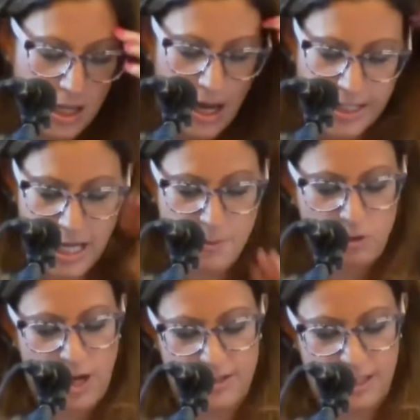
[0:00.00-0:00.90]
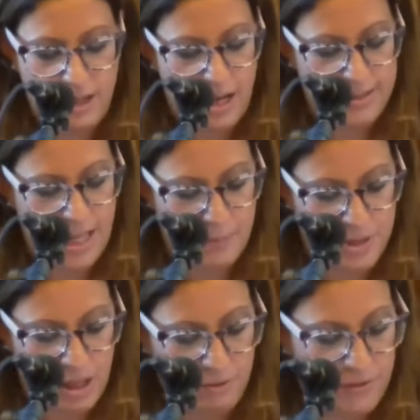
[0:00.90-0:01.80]
I came across the concept
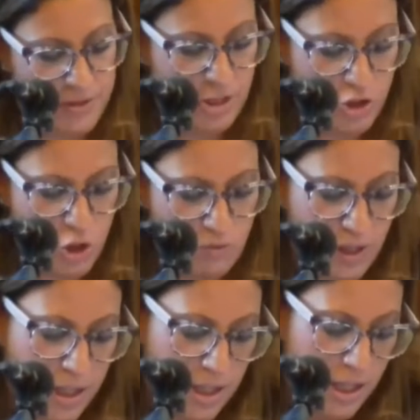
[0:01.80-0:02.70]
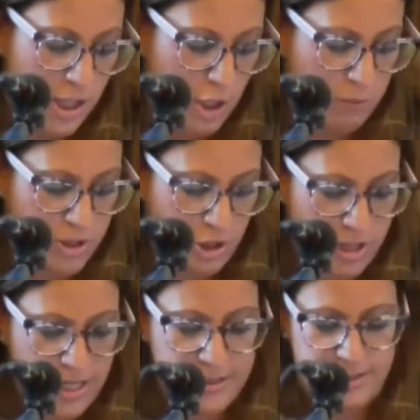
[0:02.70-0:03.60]
of teshuvah,
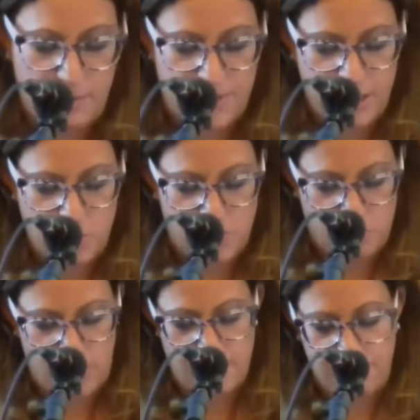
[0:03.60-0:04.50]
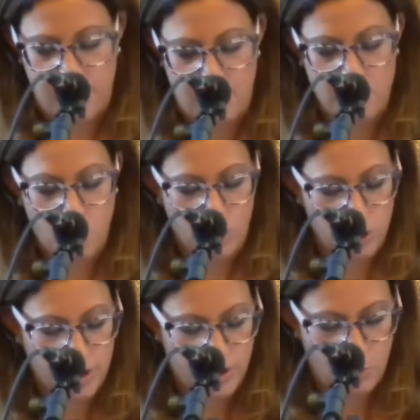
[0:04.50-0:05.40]
returning to something you've strayed from or
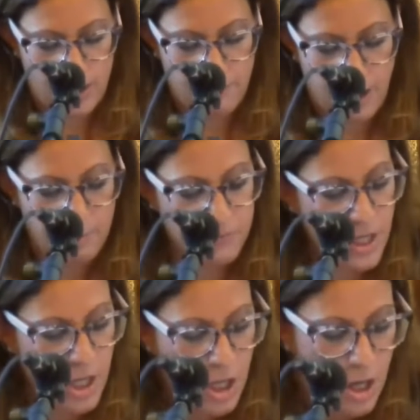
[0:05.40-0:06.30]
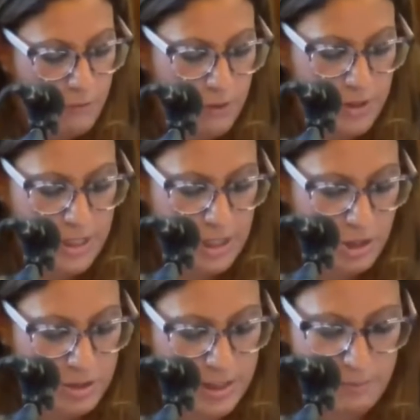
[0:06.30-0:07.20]
looked away from. For the
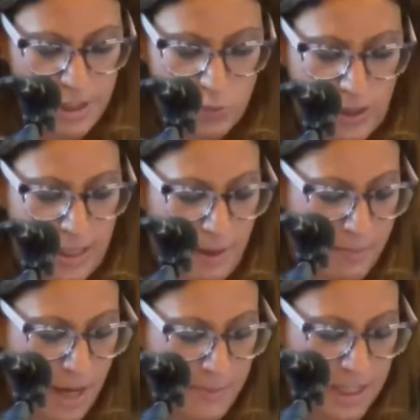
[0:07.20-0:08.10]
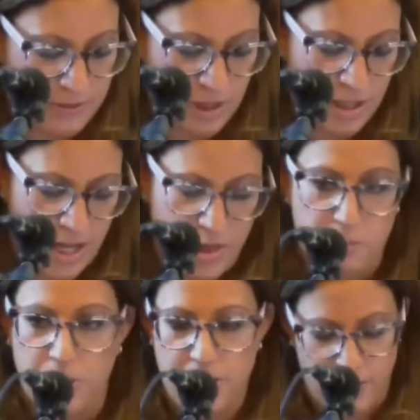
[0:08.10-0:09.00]
years in between my bat mitzvah and the
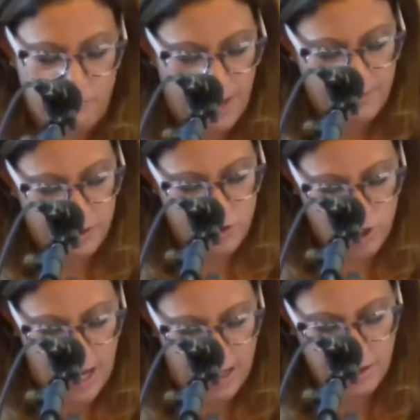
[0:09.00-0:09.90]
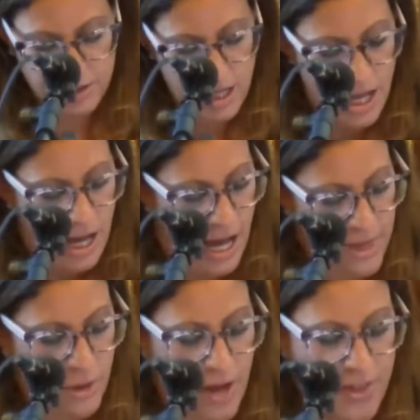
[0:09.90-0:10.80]
birth of my first child, I
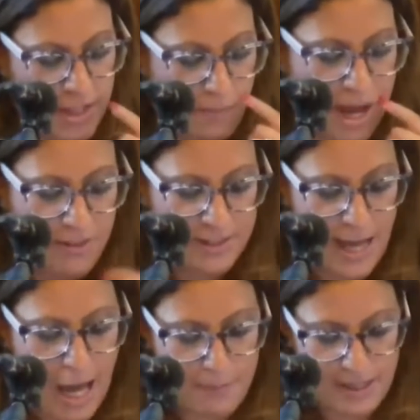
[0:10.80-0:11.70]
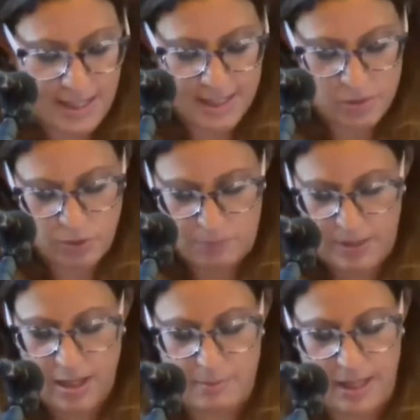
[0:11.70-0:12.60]
thought that the path to happiness was
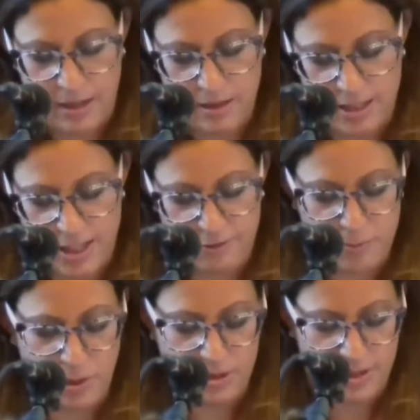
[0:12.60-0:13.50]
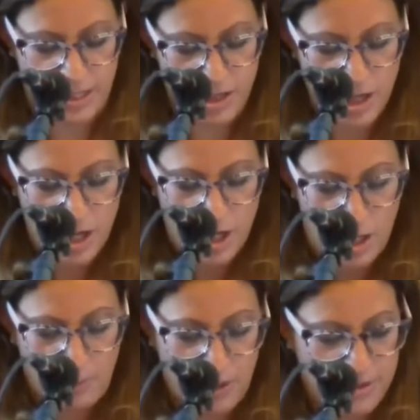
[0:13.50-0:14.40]
becoming a different person,
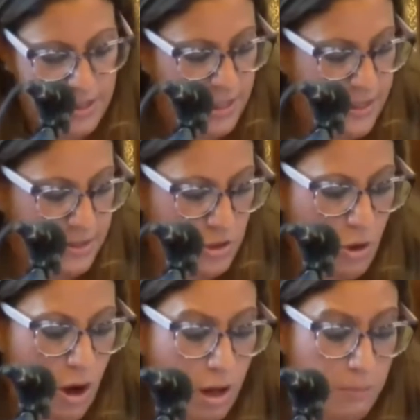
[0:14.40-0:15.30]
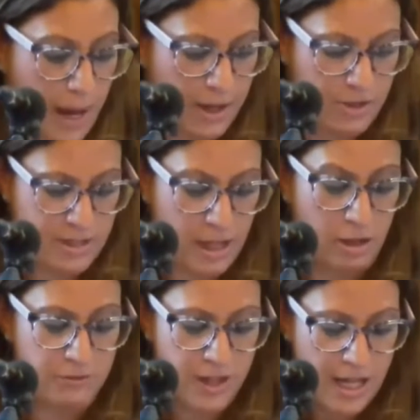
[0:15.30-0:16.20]
a person that does it all by
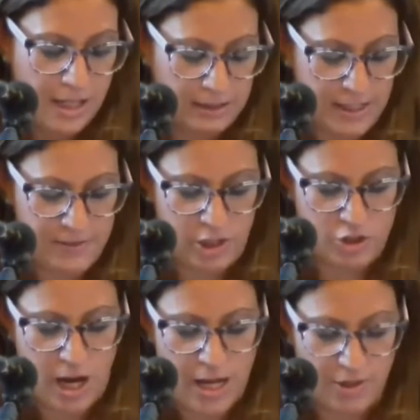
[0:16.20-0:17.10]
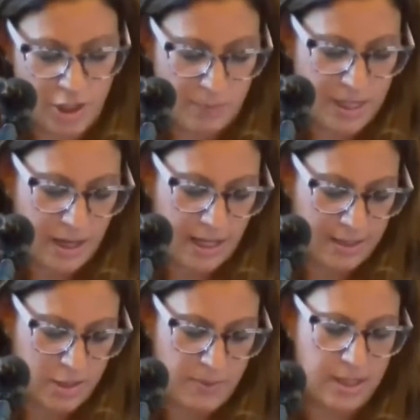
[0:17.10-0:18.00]
herself, leaves their childhood
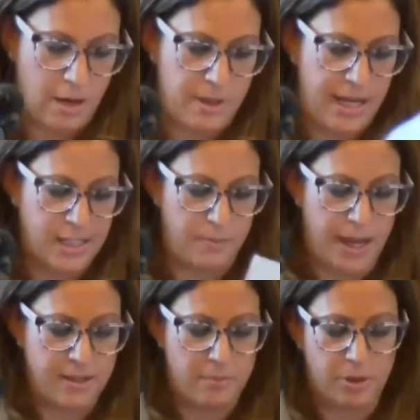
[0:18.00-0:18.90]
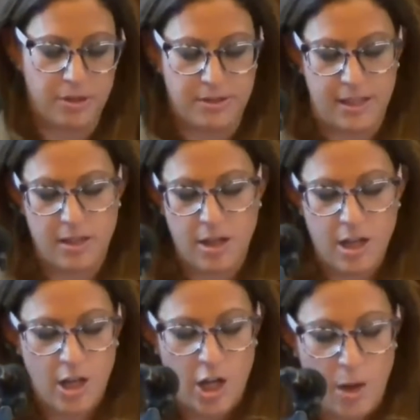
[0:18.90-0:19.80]
behind to become an independent person.
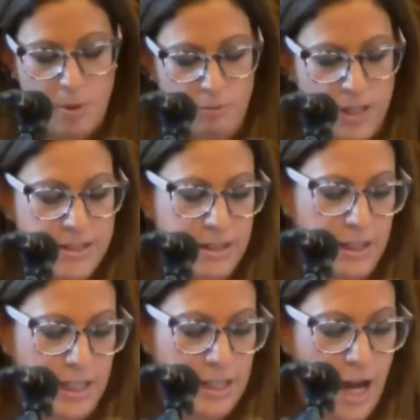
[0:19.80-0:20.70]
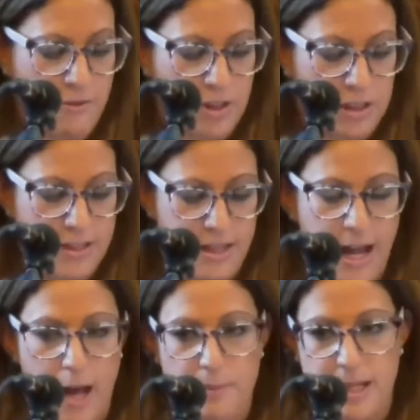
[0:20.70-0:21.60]
But recently, I've realized that
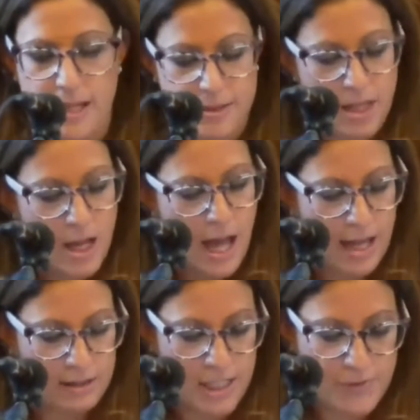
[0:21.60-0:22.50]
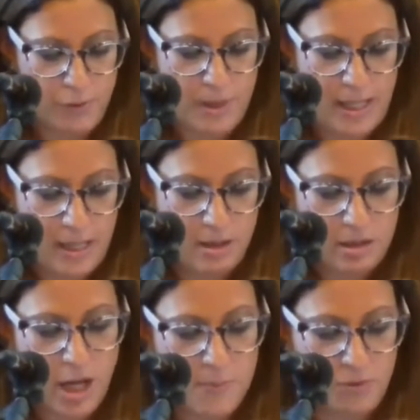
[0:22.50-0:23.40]
happiness, at least for me,
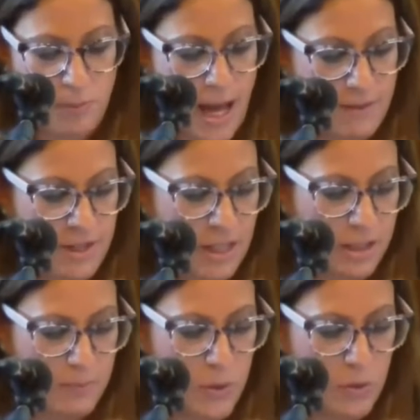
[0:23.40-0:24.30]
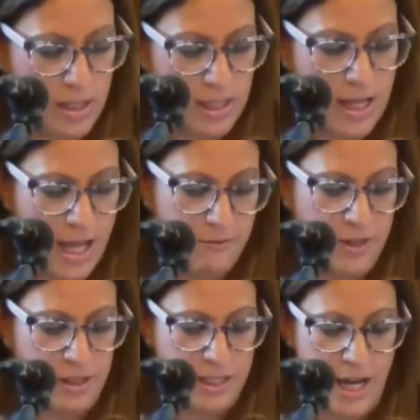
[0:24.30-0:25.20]
comes from having a community and
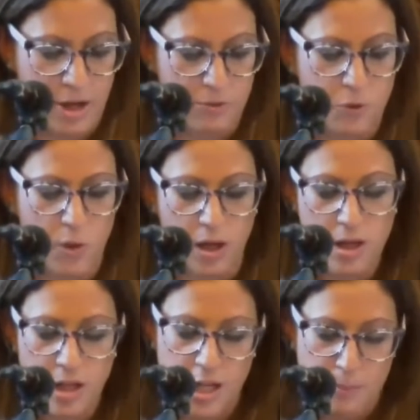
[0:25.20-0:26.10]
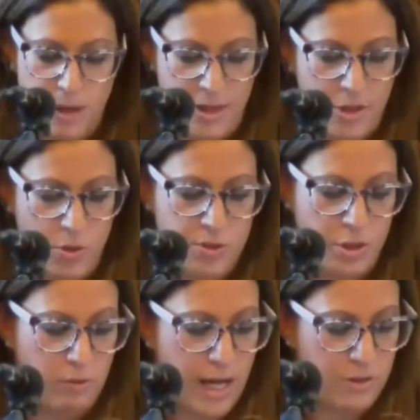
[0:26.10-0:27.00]
feeling cared for by those
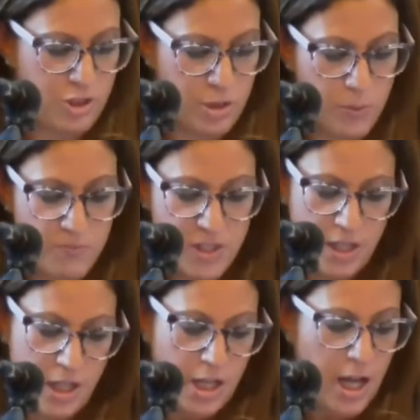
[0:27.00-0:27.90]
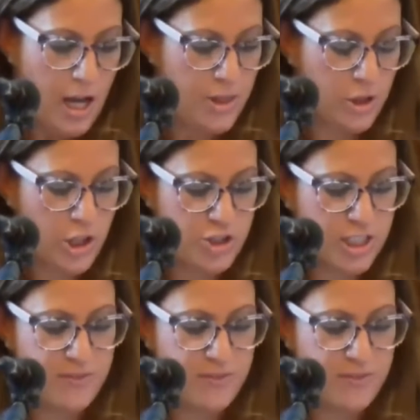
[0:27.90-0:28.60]
around you. The Herjic